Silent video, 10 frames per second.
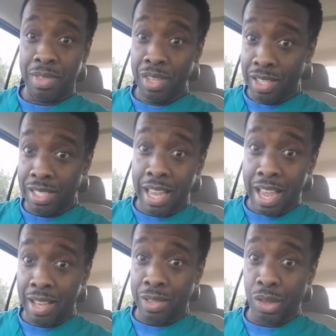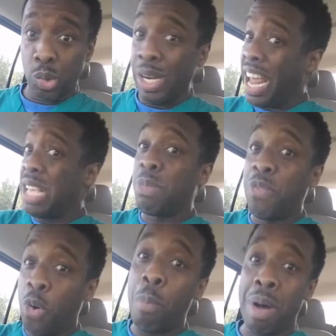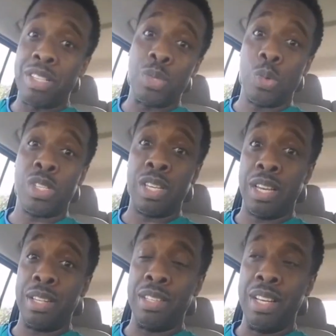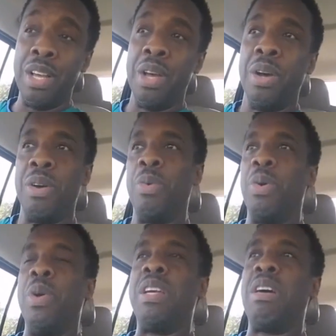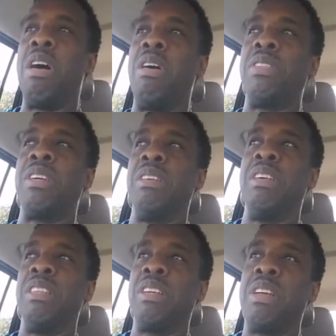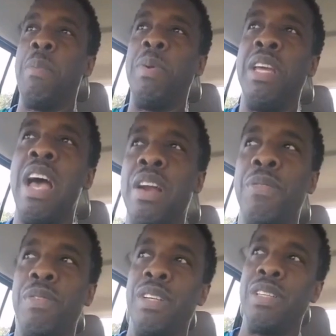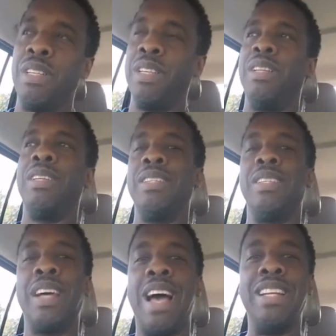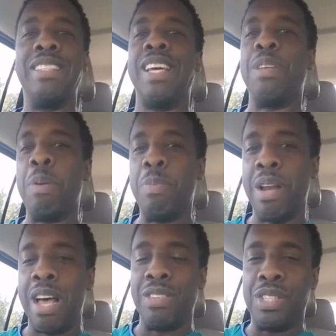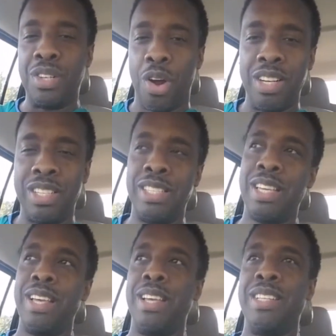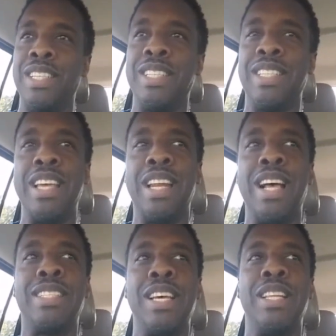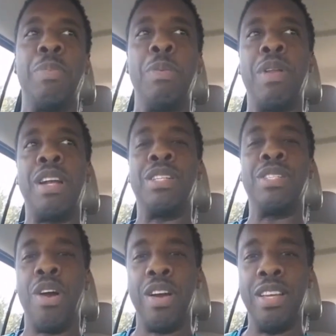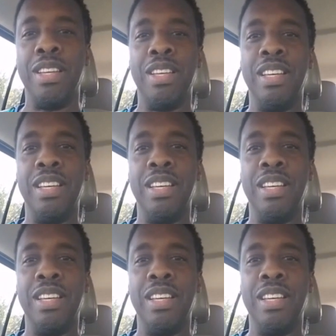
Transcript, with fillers: You understand? Three days before buses were seen. When we called the, the company out of, look, I didn't say the people out of Charlotte. She said, she's saying that I said the people out of Charlotte